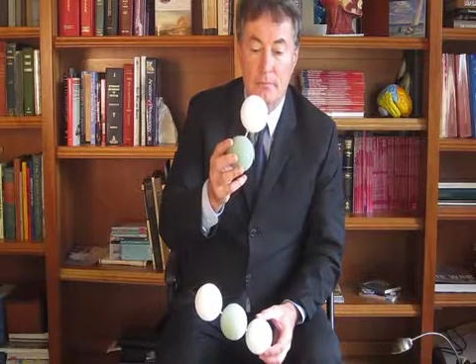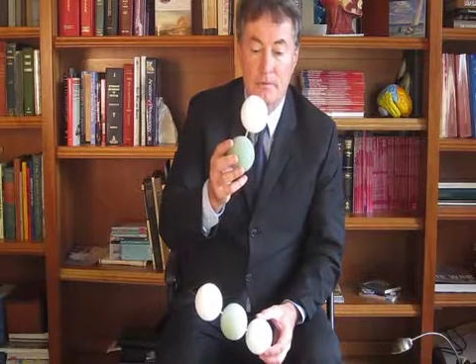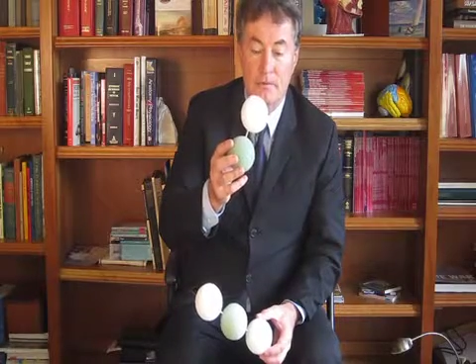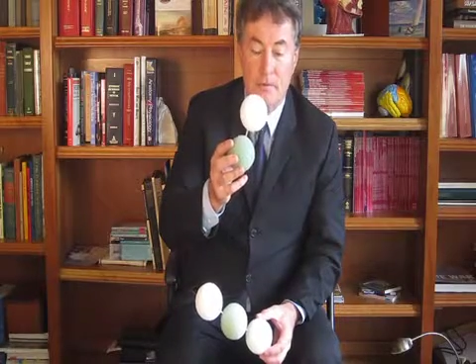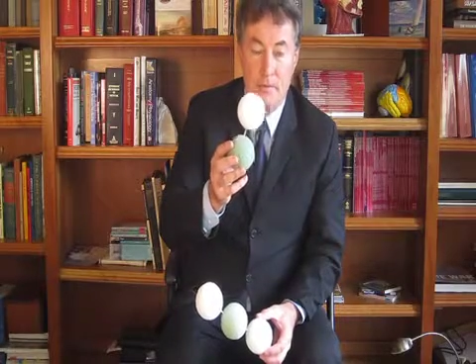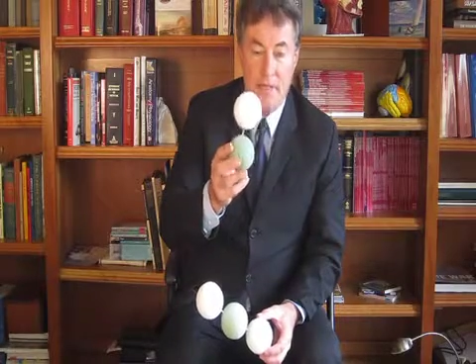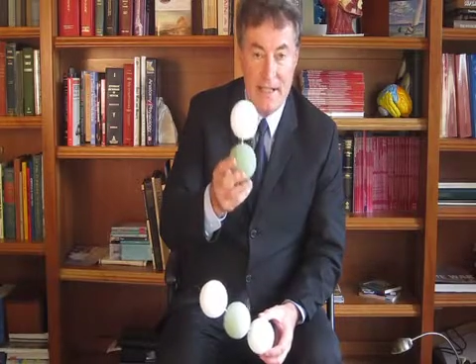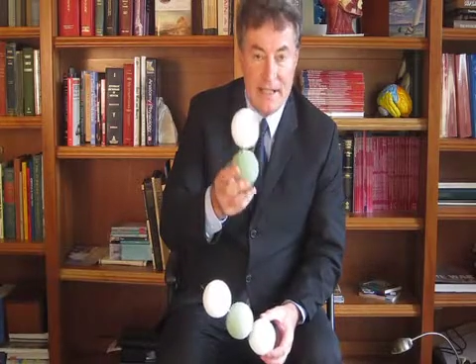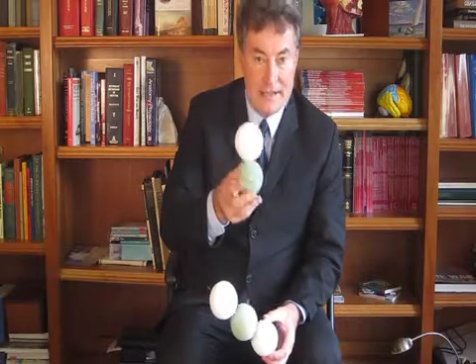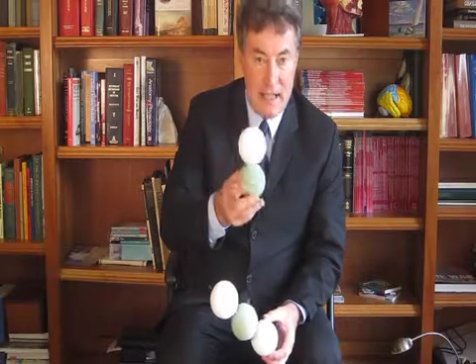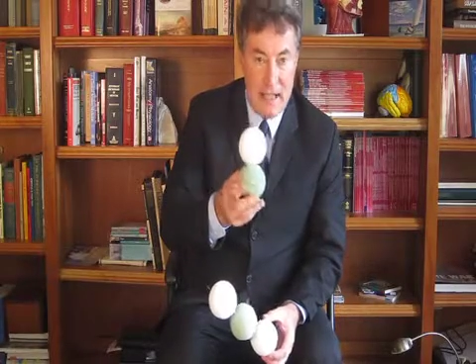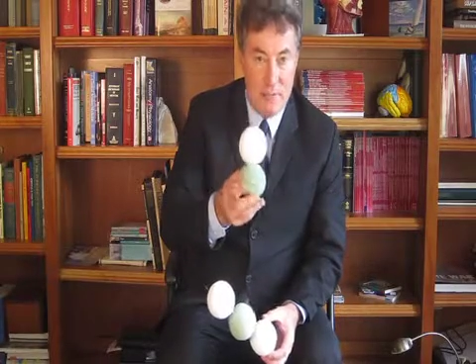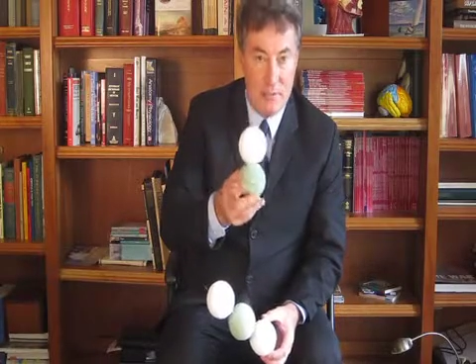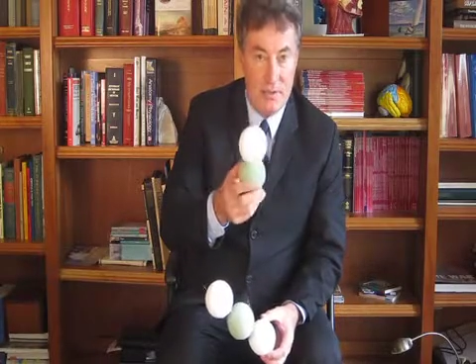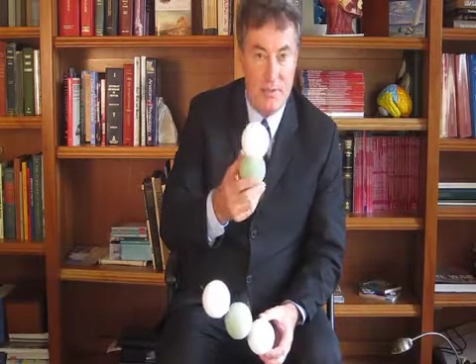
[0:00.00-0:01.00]
For an
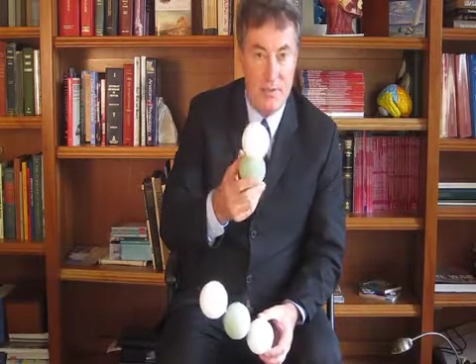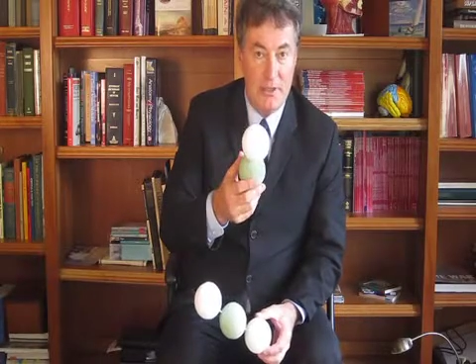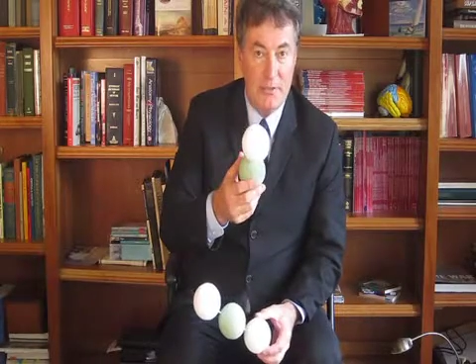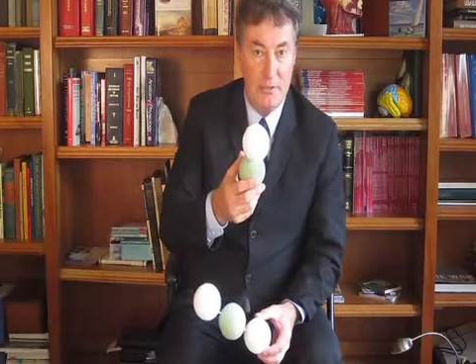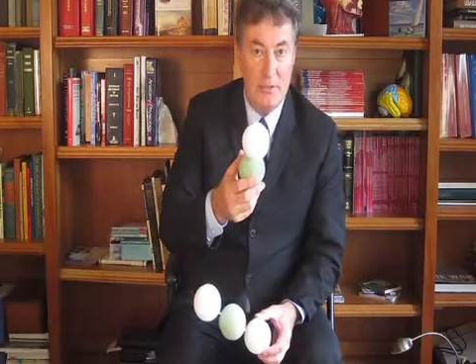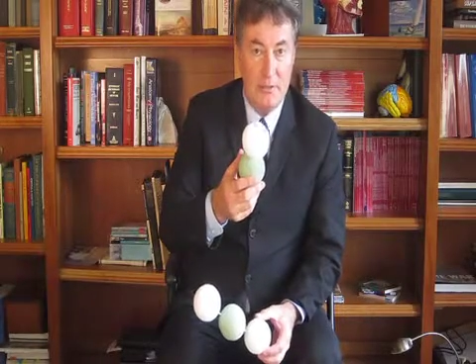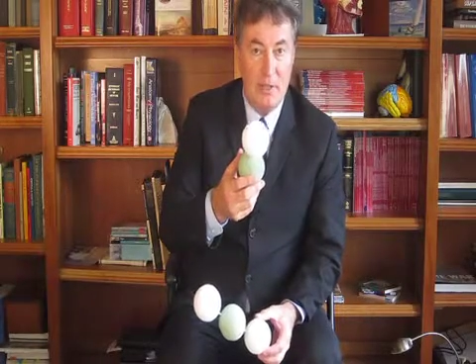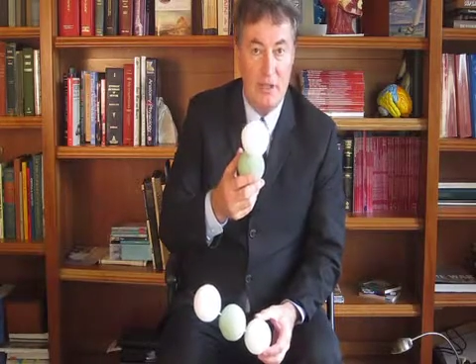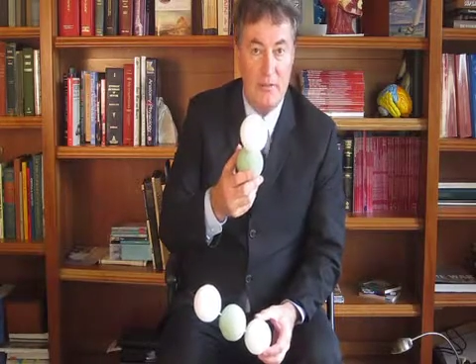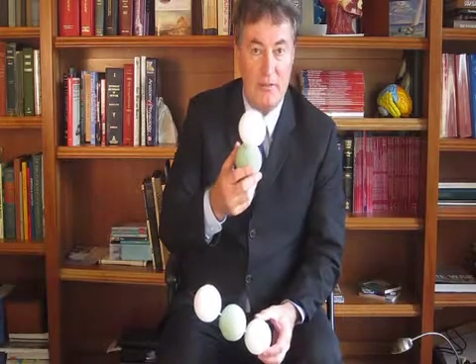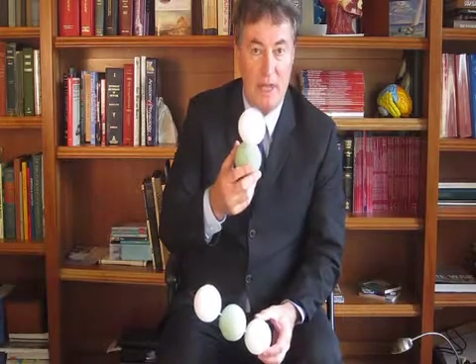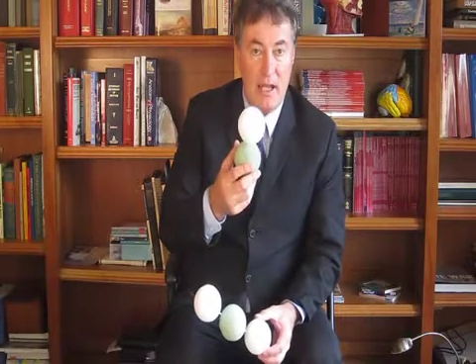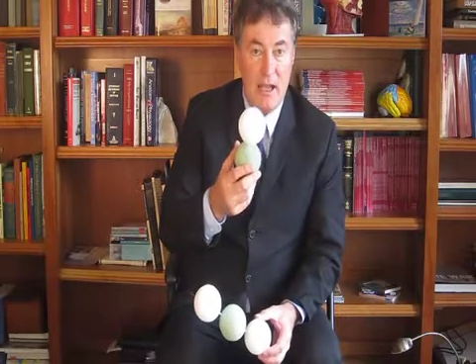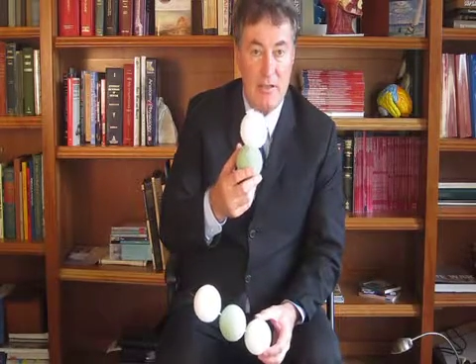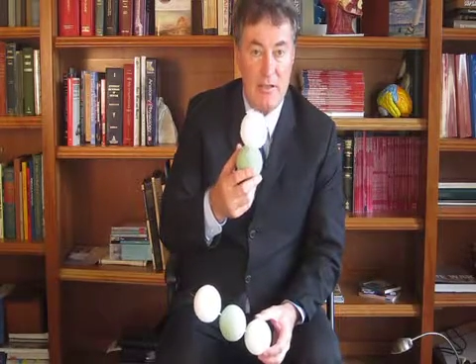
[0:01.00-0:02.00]
example of limited amount
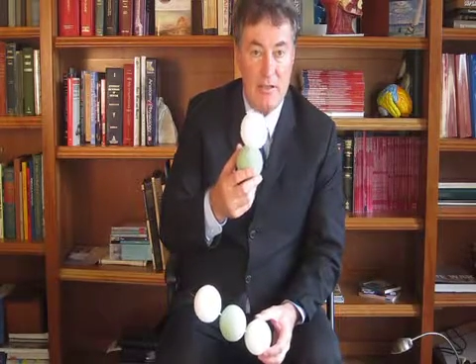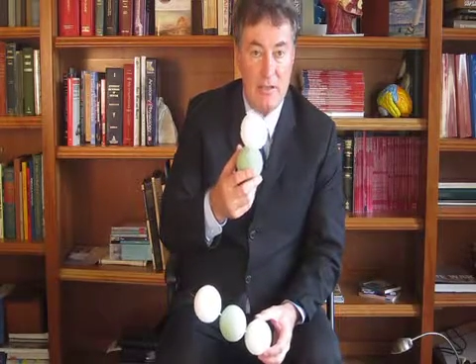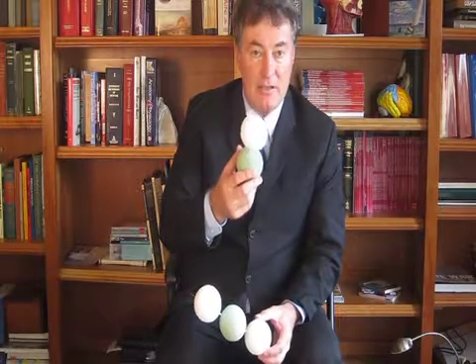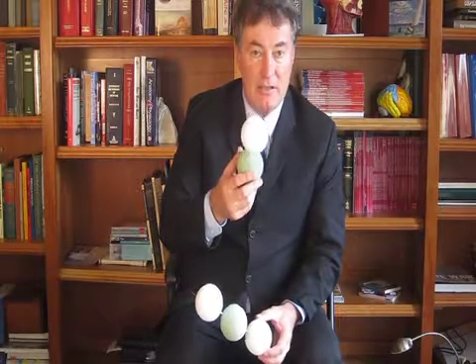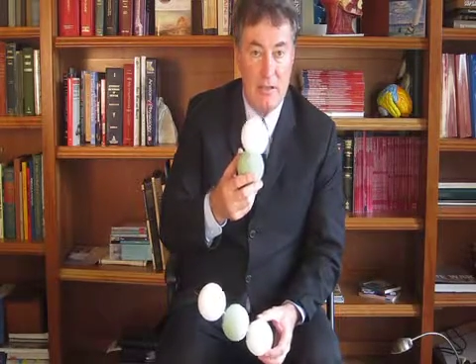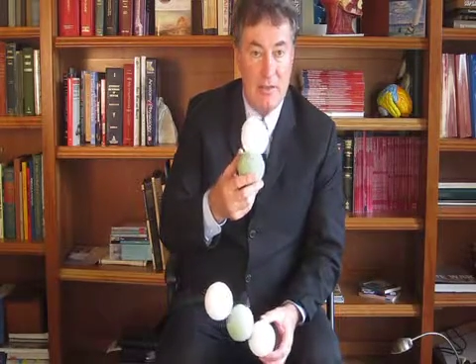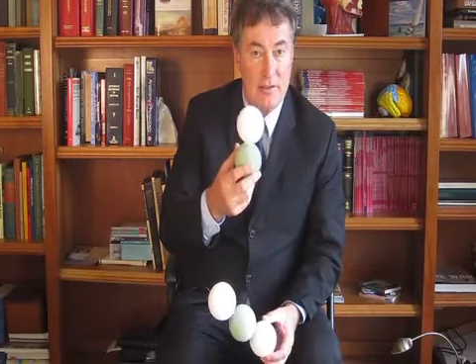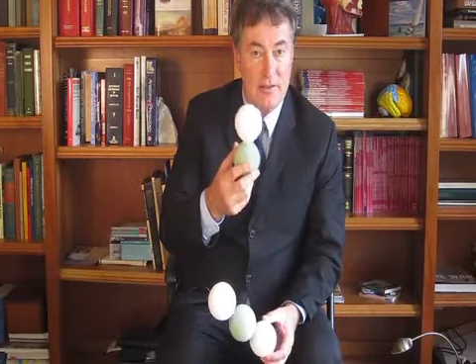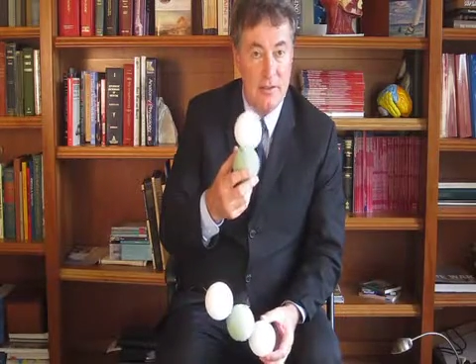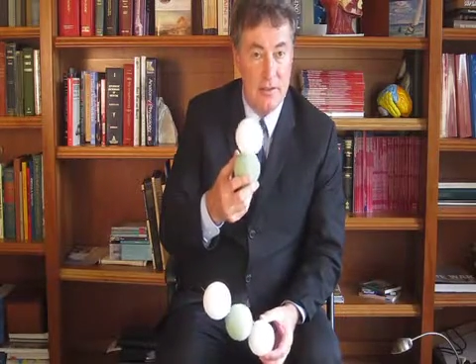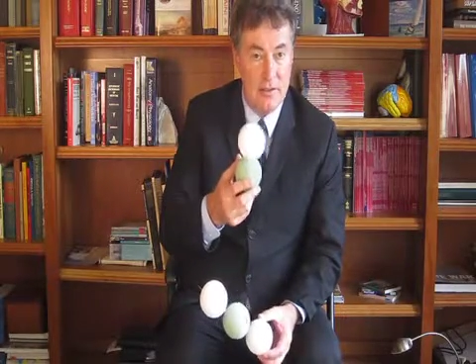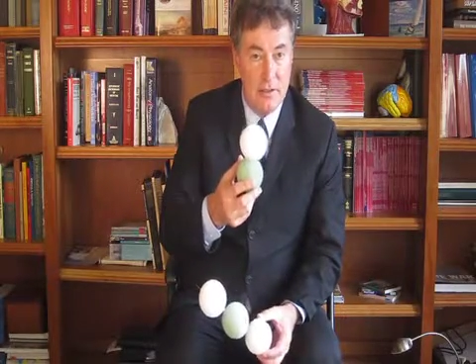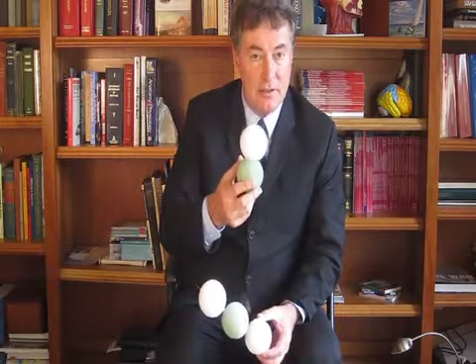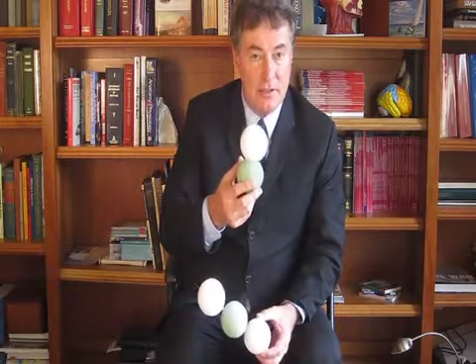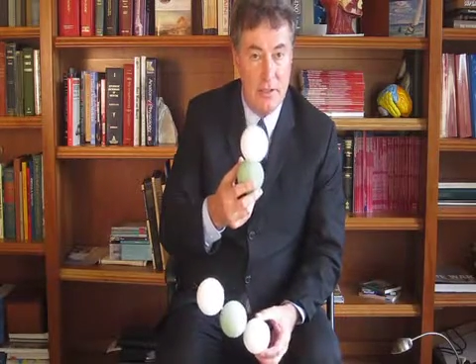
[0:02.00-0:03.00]
of oxygen is an
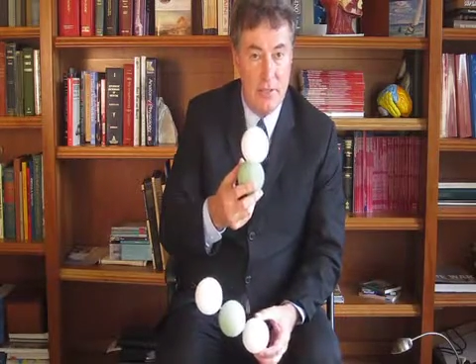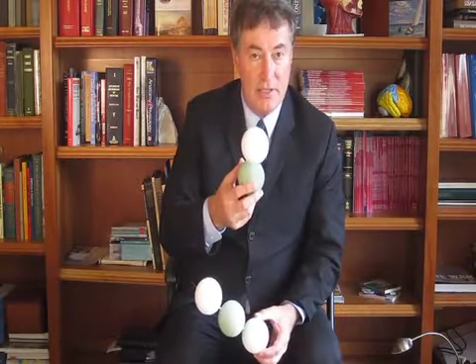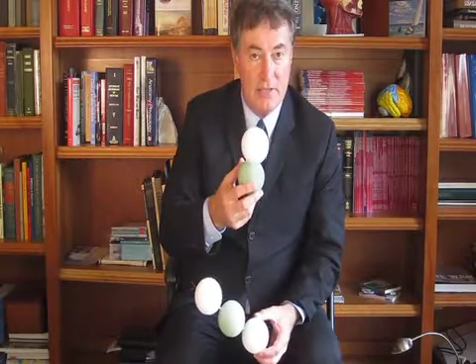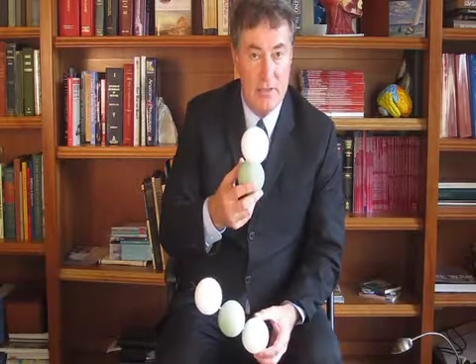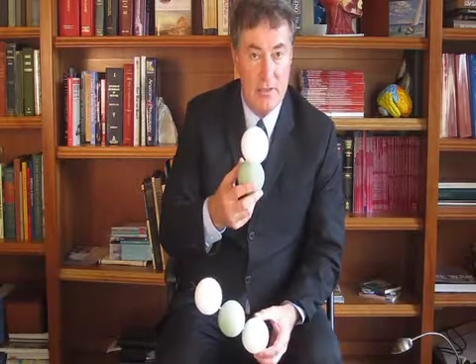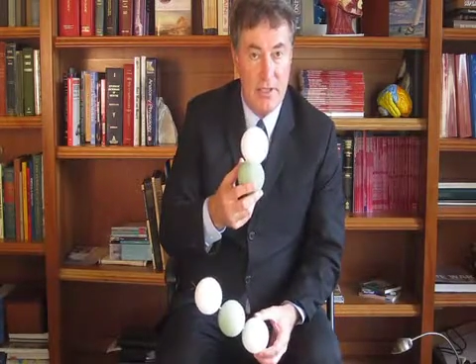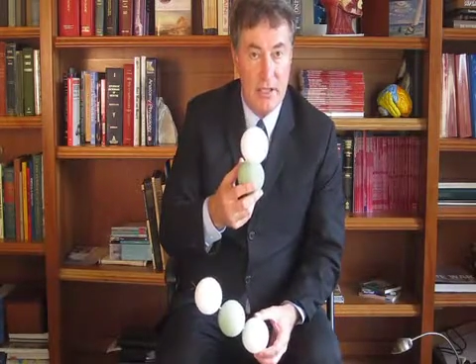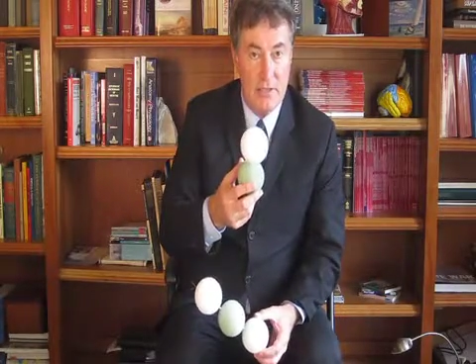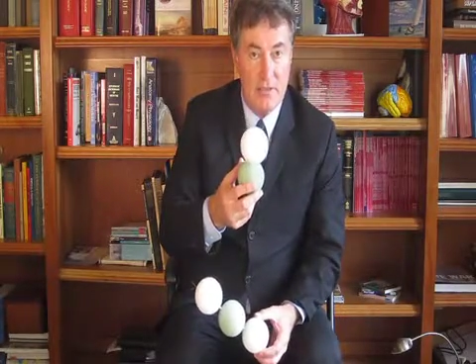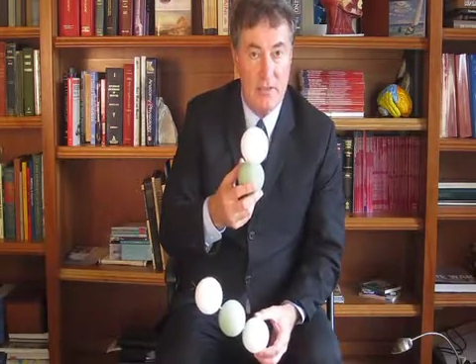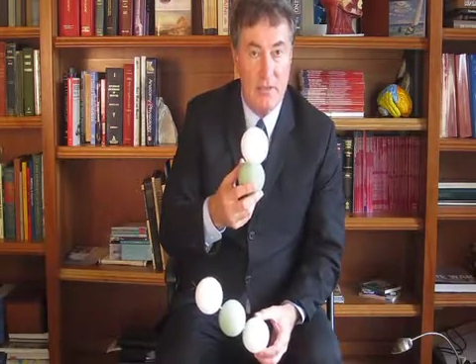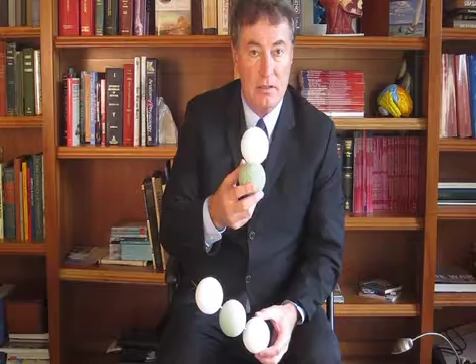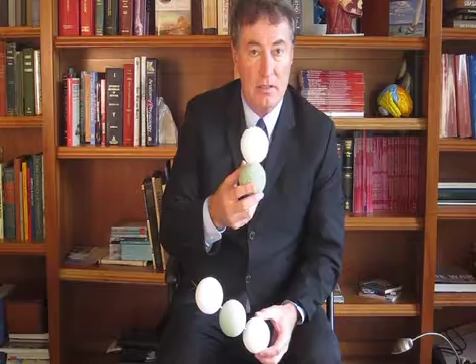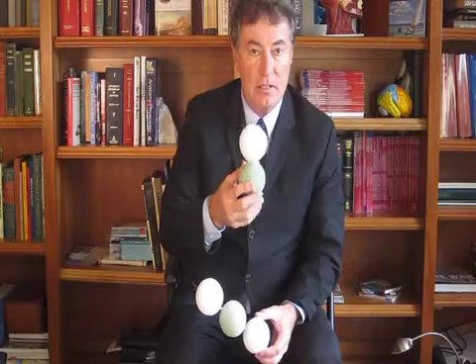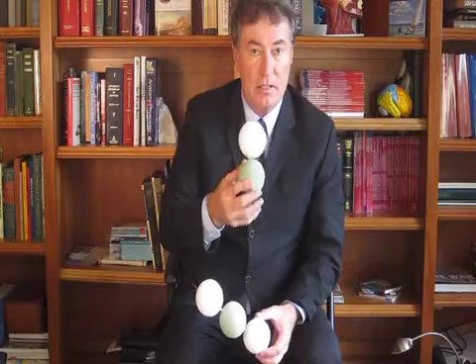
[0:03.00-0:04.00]
internal combustion
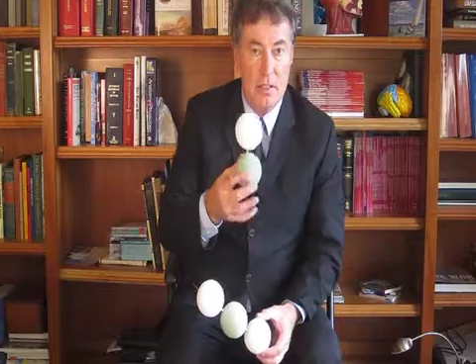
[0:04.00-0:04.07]
engine.